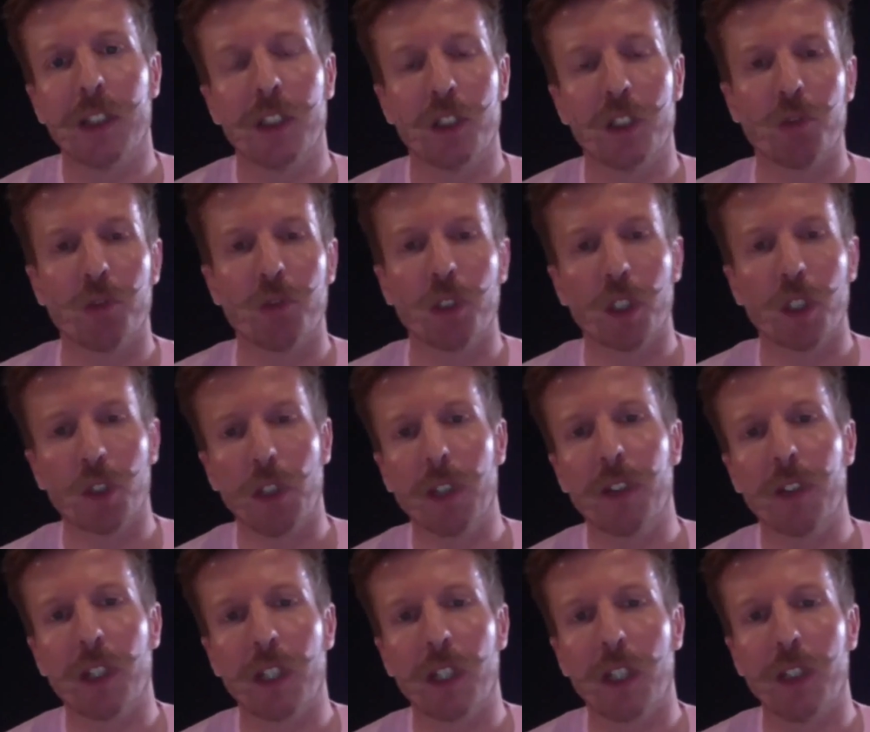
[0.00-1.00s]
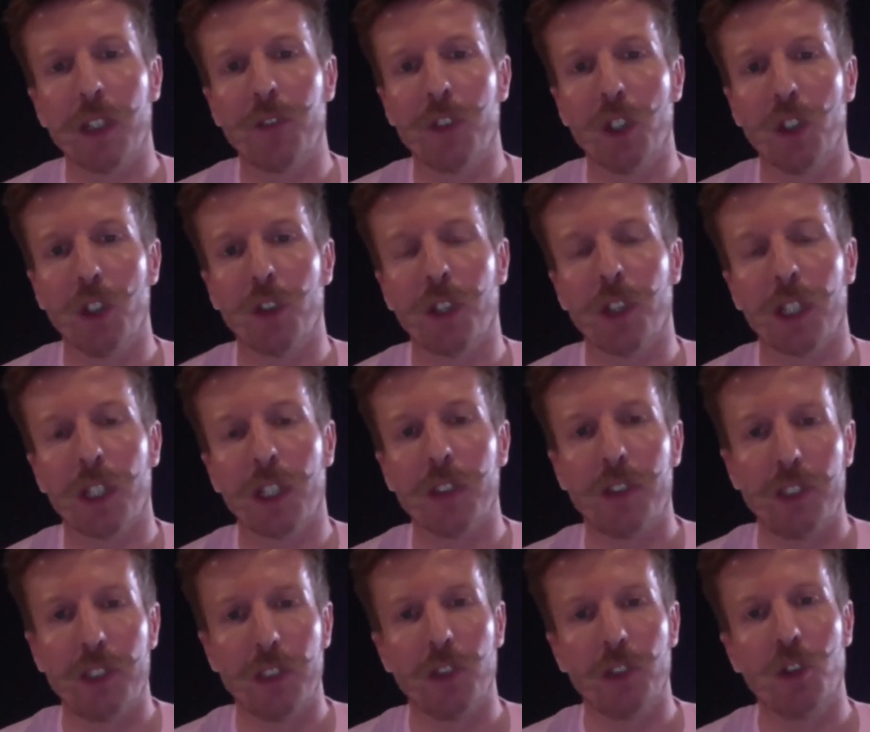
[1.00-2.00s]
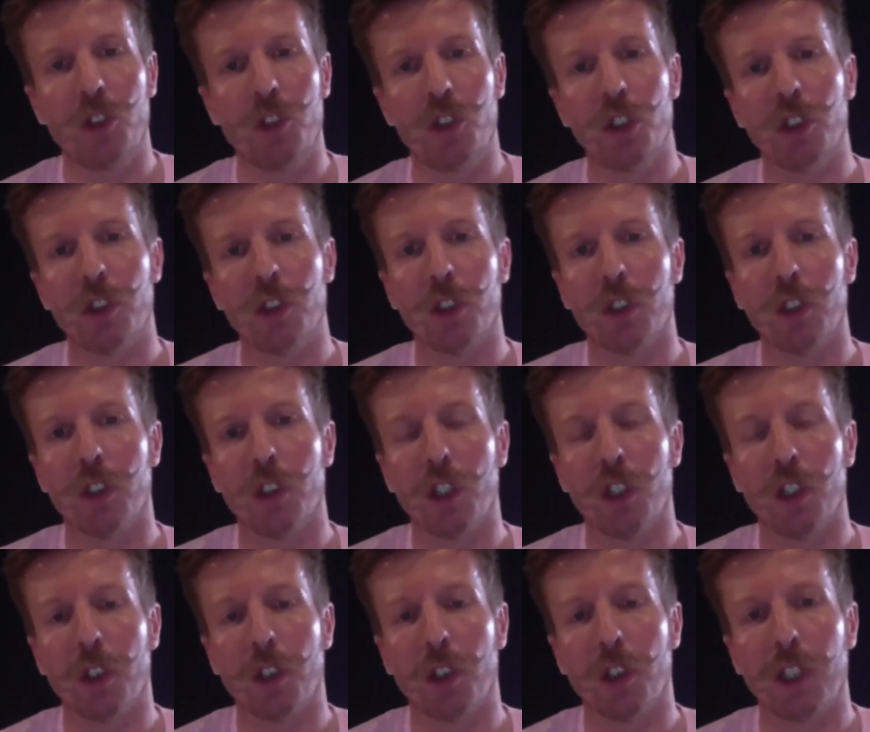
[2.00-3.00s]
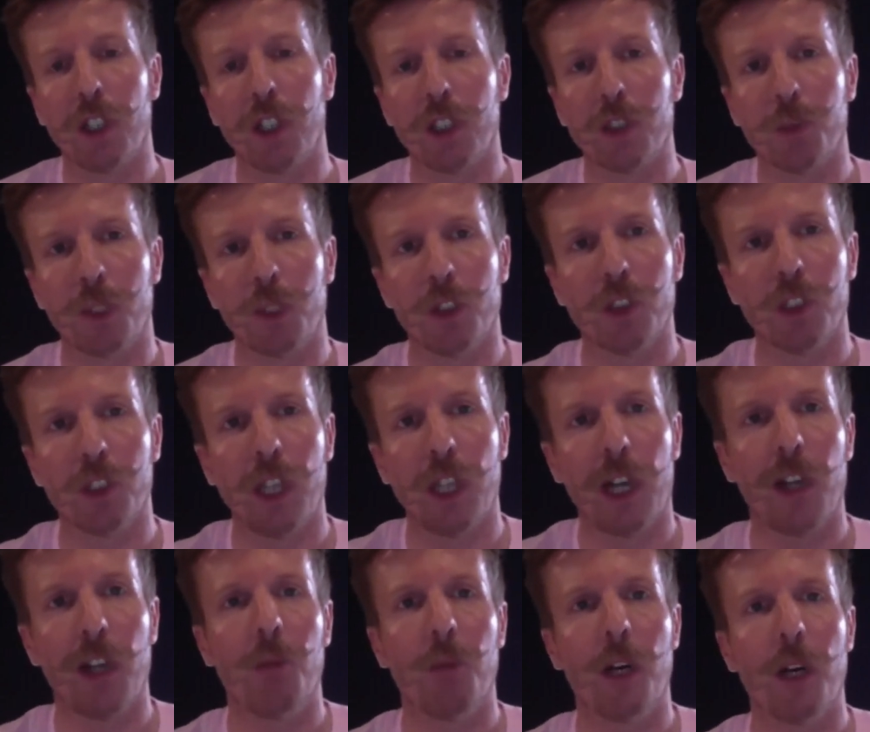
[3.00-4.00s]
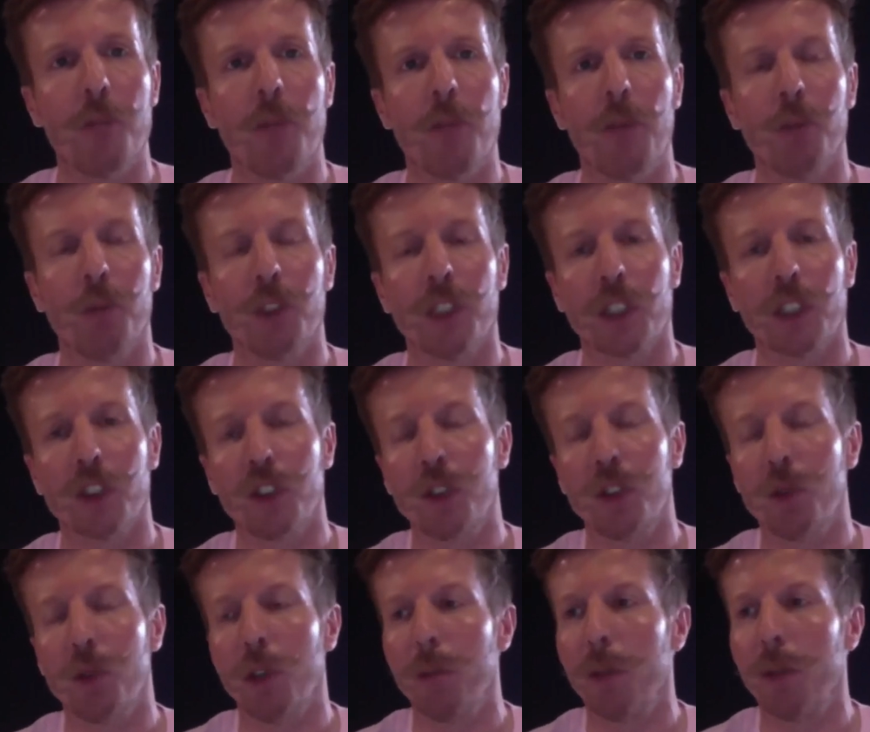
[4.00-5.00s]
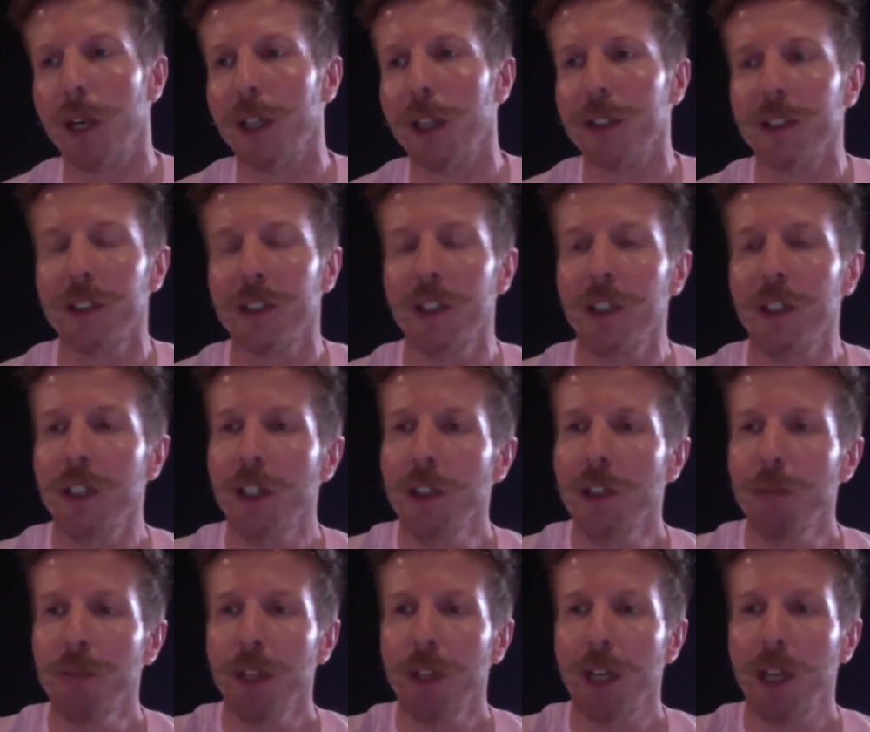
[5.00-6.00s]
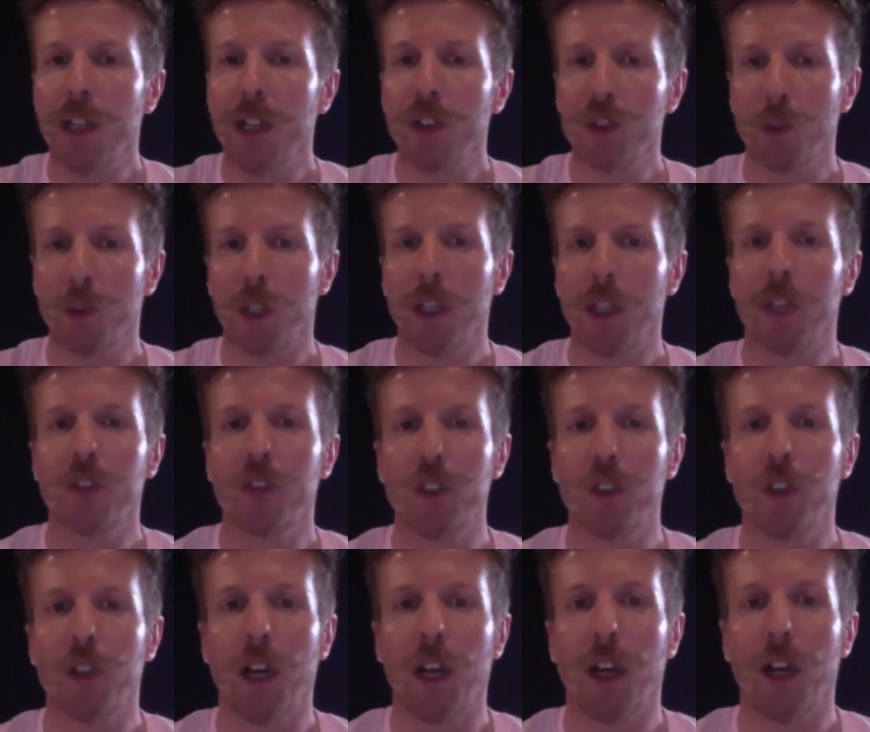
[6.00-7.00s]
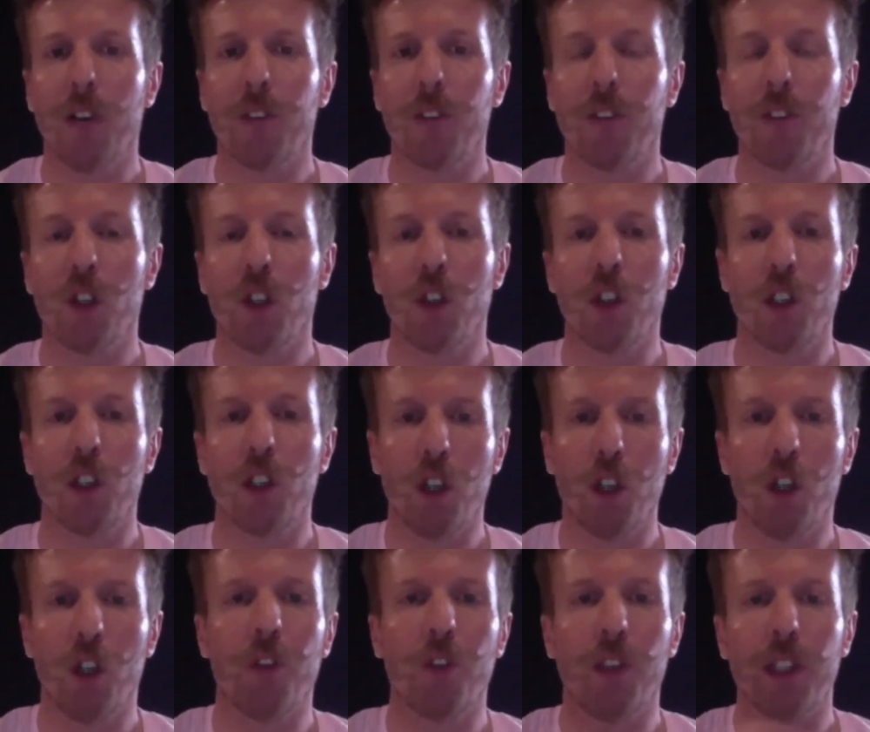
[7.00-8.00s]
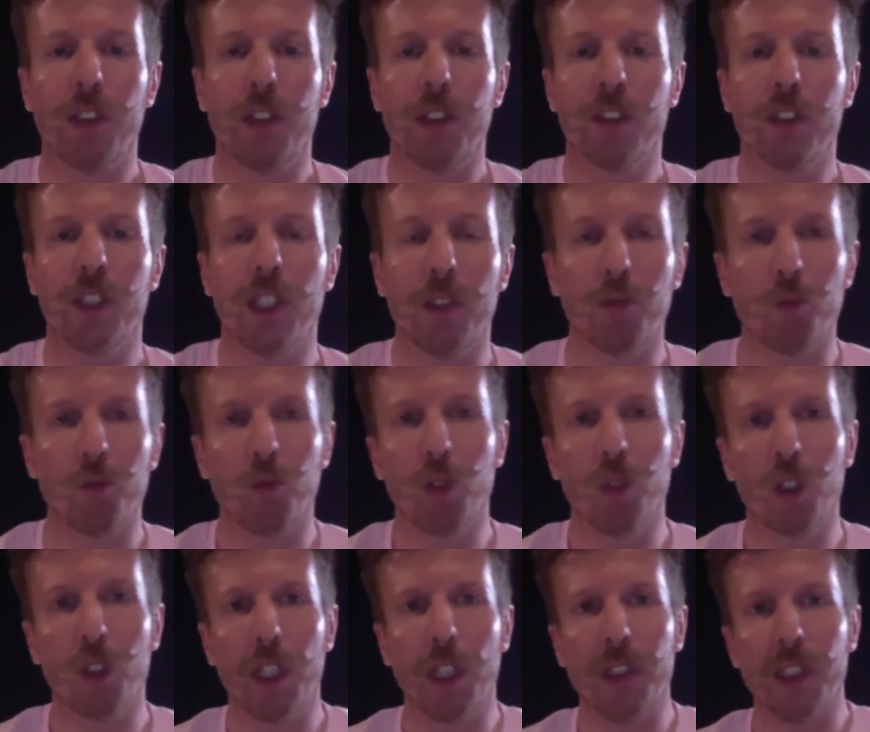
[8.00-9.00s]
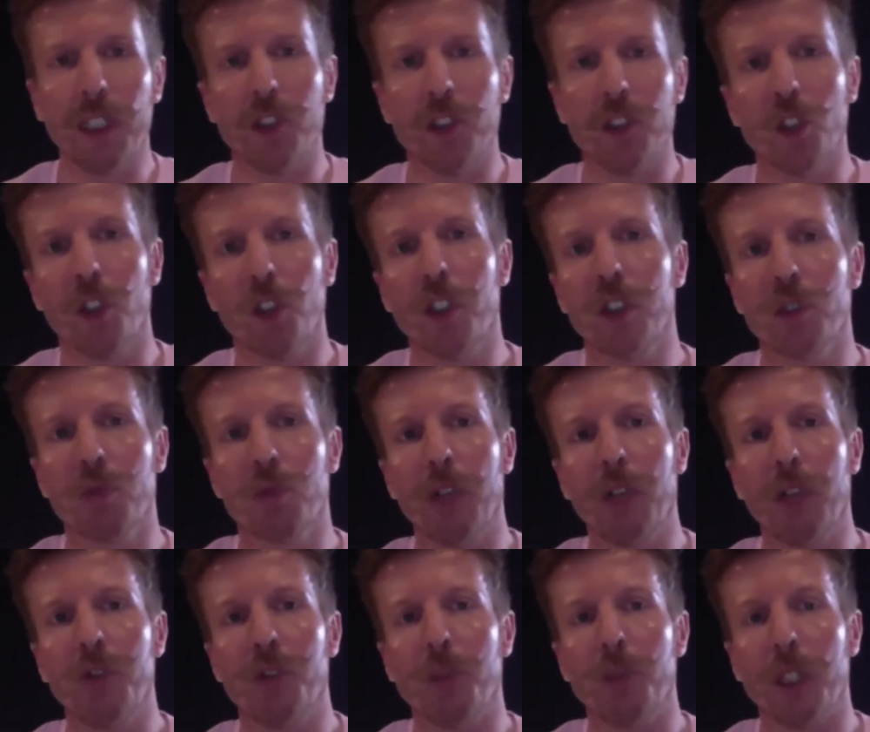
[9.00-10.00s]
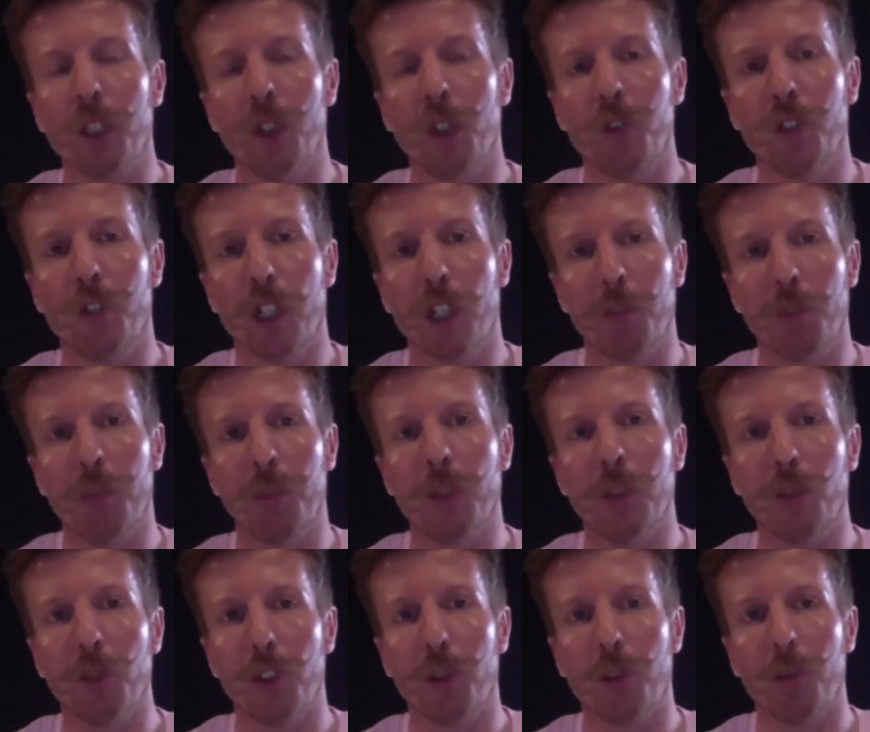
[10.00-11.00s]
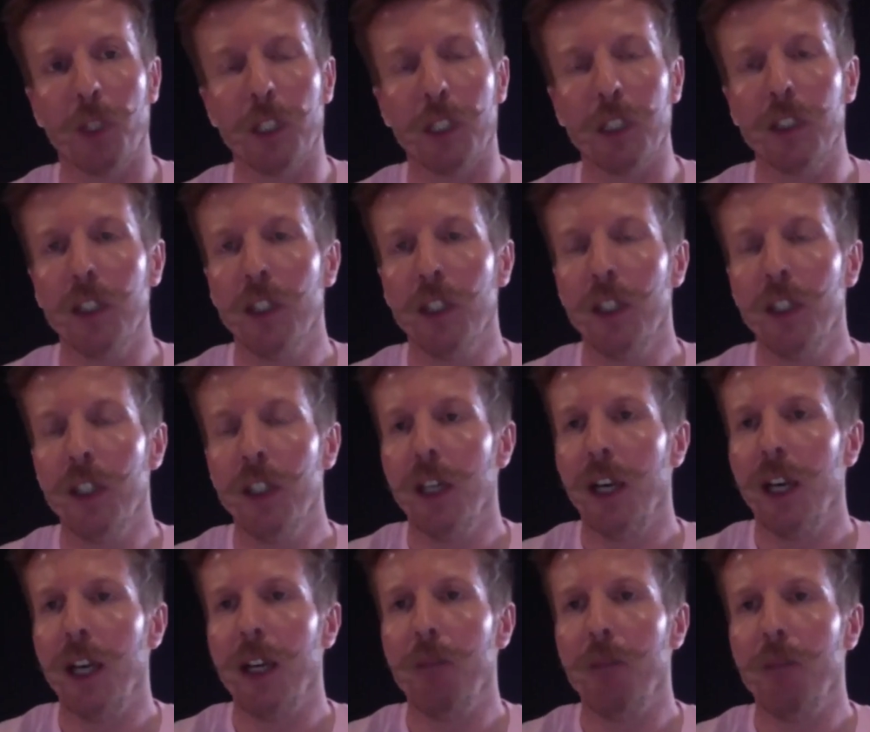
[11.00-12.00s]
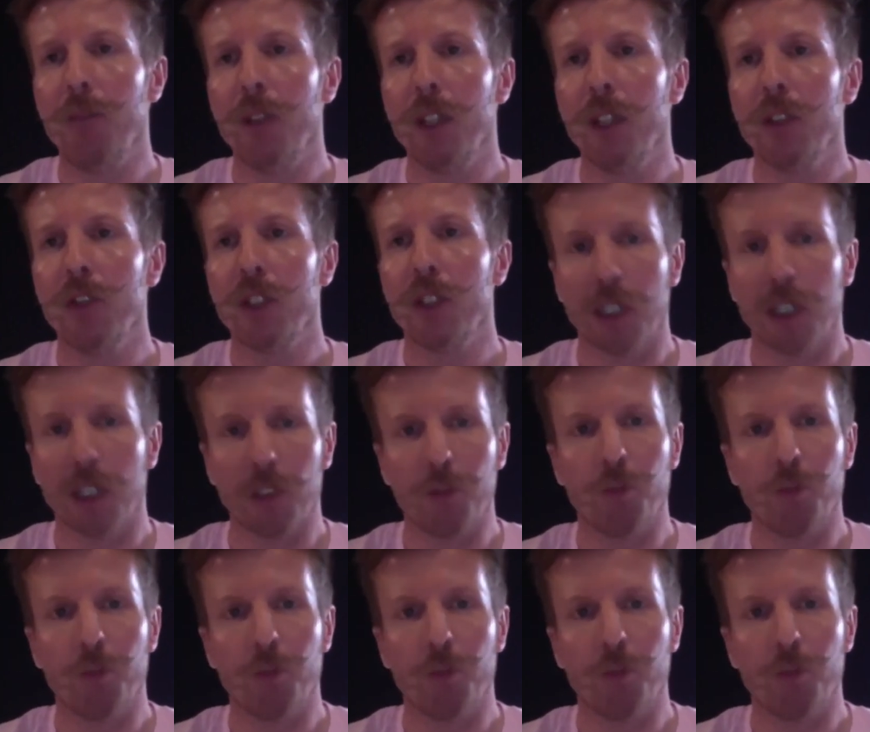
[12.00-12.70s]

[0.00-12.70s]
a regret that I've got that I didn't journal a lot of things, because now my memory's actually quite bad. So I actually have forgotten a lot of things, and it needs others around me who've kind of been with me to kind of